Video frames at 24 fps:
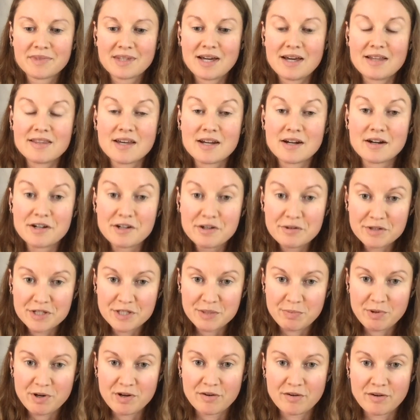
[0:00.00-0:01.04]
And then our
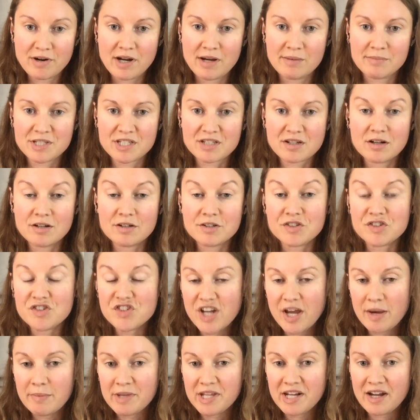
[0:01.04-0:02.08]
newest program is called
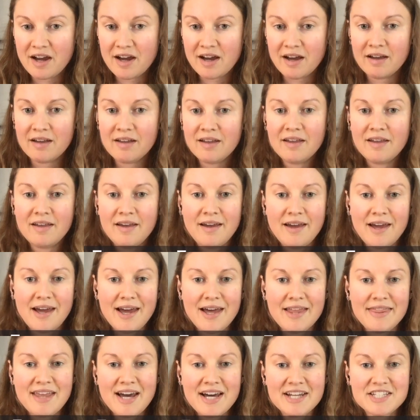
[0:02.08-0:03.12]
Gemina,
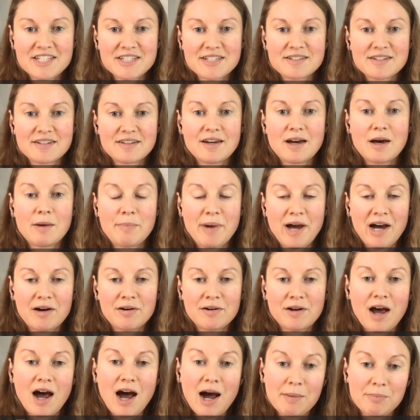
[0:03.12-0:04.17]
and that's
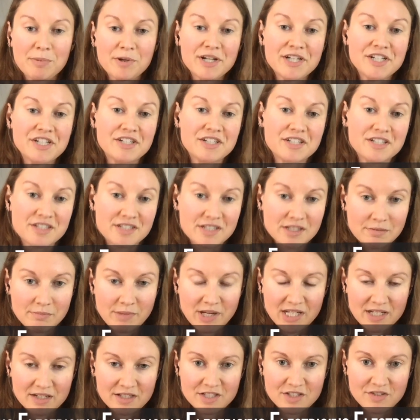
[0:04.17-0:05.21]
about operations and
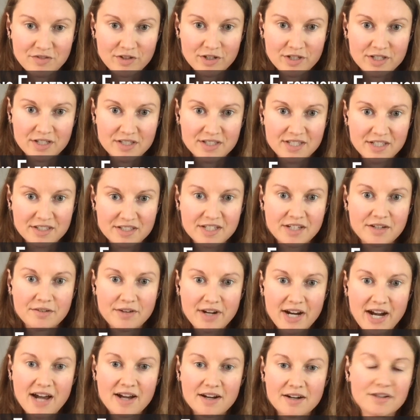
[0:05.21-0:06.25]
maintenance for existing
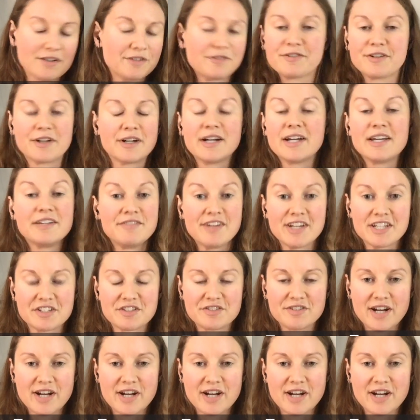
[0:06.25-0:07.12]
react or for advanced